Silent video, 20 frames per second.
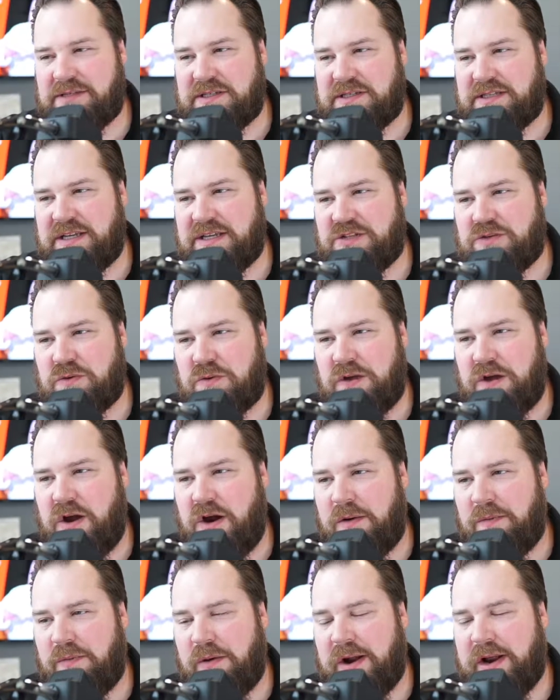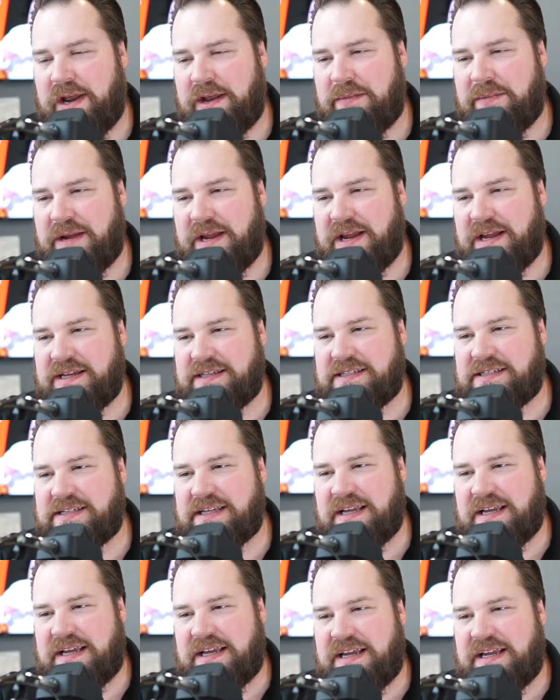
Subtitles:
It's really heartbreaking because,